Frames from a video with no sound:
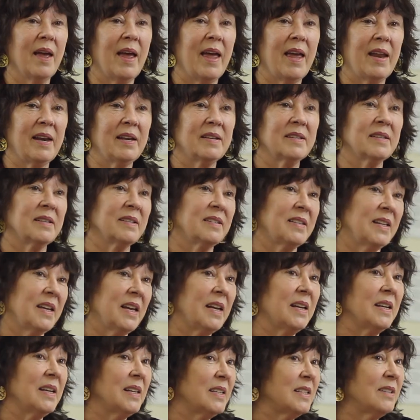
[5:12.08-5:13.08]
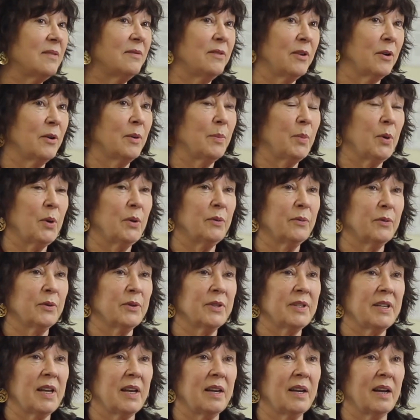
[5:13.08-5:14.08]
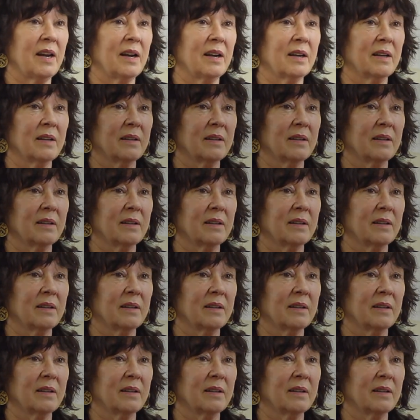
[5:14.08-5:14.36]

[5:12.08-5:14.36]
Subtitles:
And as I said, it's a very beautiful setting.